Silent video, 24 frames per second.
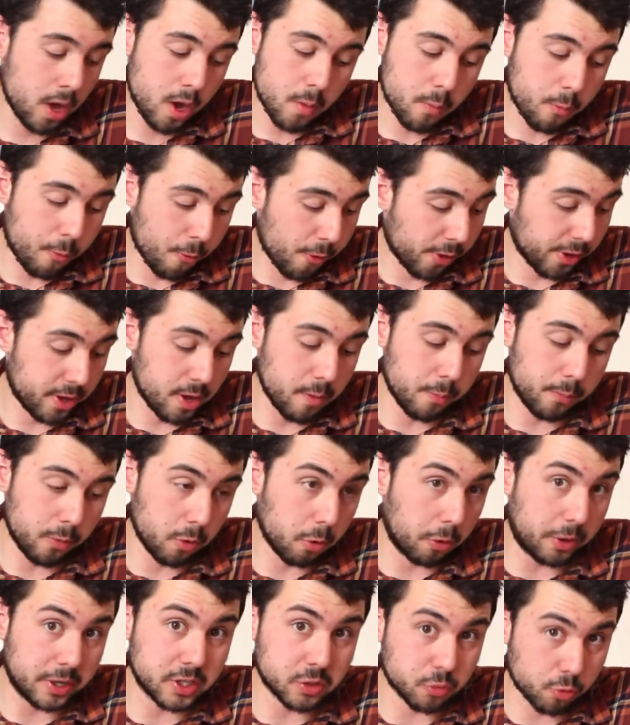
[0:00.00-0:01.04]
Brilliant
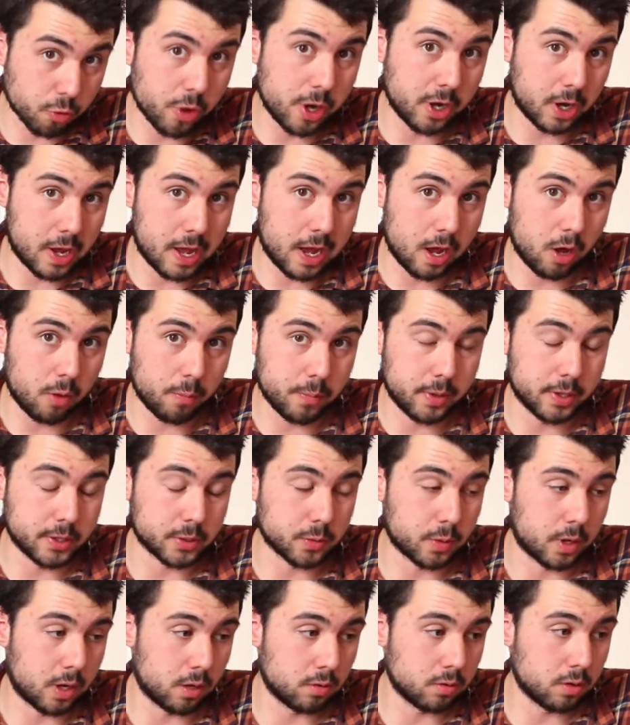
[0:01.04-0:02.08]
book. It's really helped me as
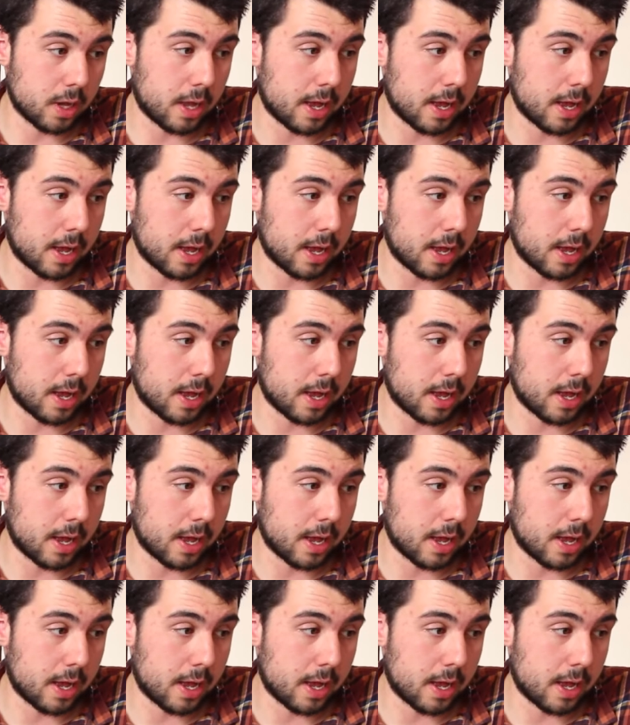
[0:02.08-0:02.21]
well.